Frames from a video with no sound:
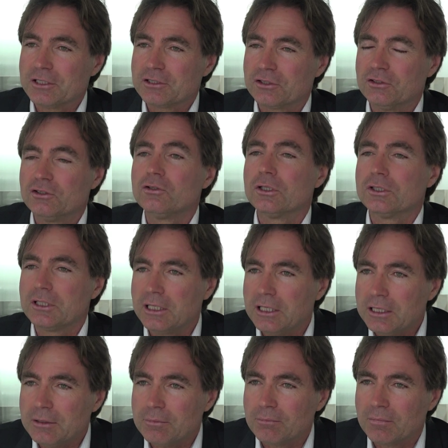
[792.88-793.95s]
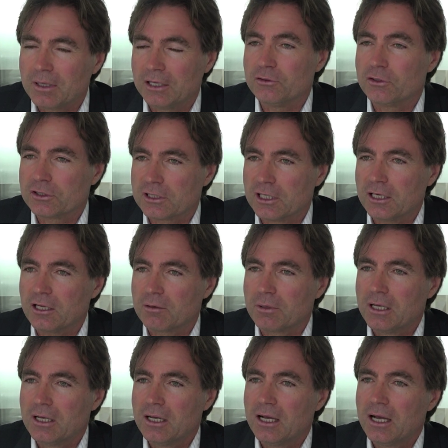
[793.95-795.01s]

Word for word: mentioned your team and your setup,